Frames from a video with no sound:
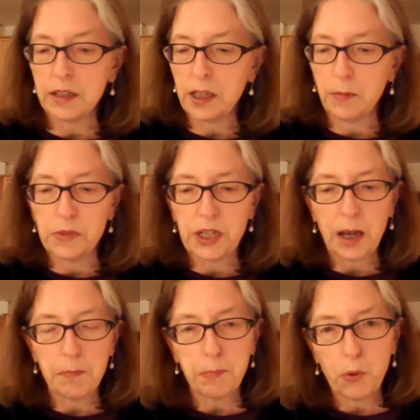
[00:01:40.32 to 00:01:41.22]
some
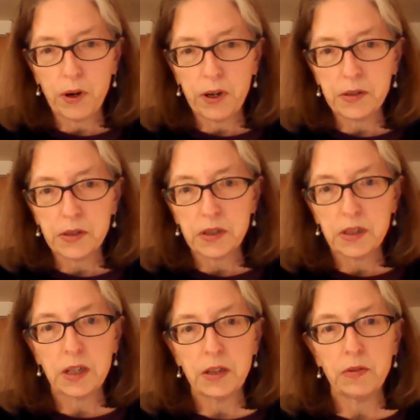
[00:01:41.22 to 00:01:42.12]
top points
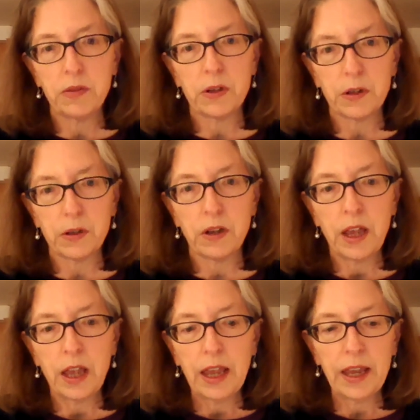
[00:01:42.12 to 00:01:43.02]
in the
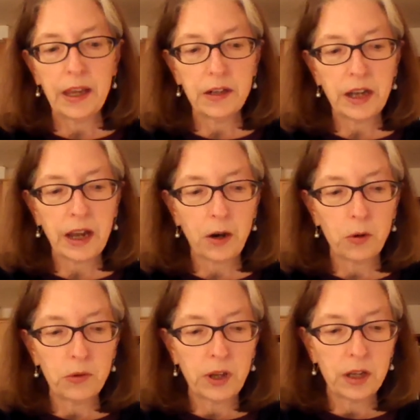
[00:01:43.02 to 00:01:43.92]

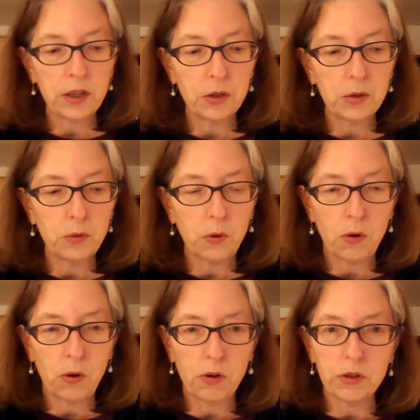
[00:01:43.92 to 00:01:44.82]
handout that you
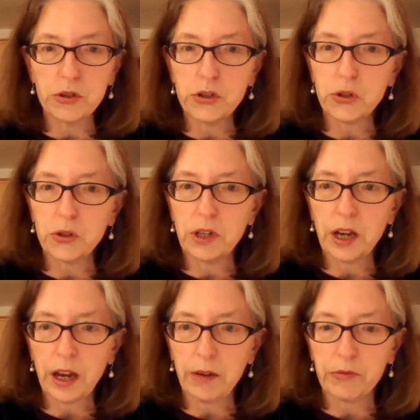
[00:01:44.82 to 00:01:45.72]
all should
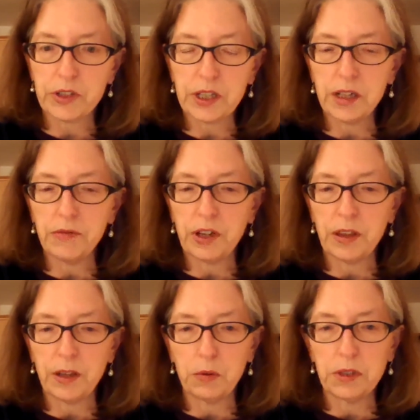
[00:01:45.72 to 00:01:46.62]
have received,
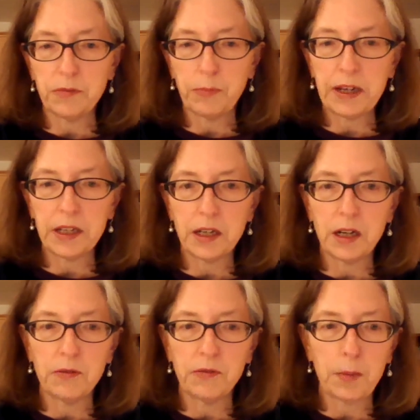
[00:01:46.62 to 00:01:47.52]
and then we'll leave plenty
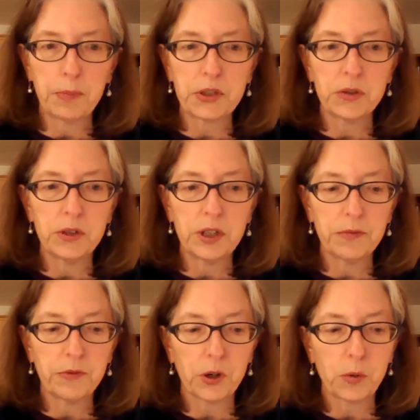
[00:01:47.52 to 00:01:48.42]
of opportunity
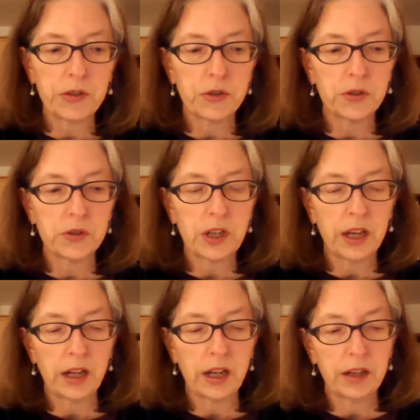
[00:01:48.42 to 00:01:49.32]
for questions
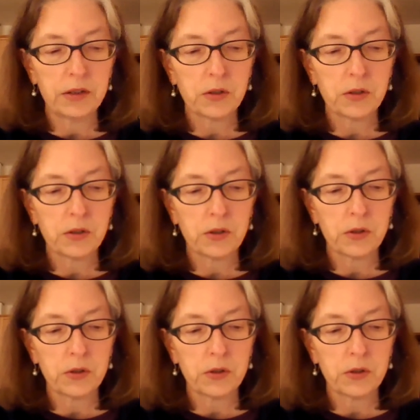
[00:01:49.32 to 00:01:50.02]
and answers.